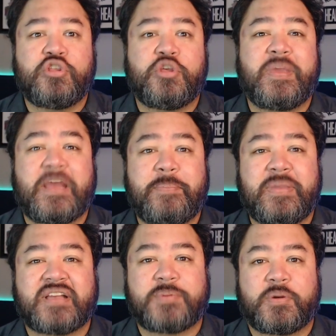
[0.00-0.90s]
you may not be an
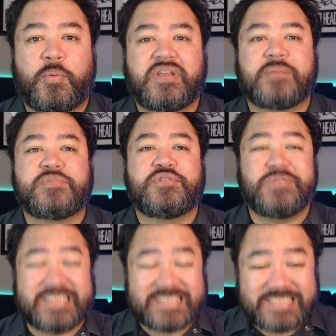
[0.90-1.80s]
expert when it comes to
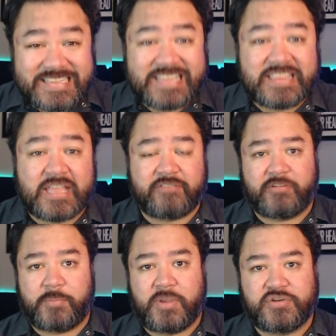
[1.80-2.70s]
distilling that
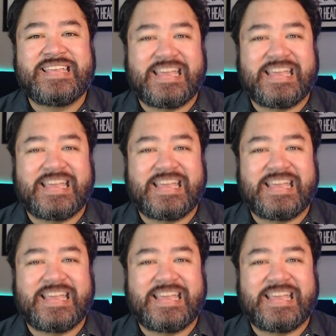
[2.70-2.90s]
information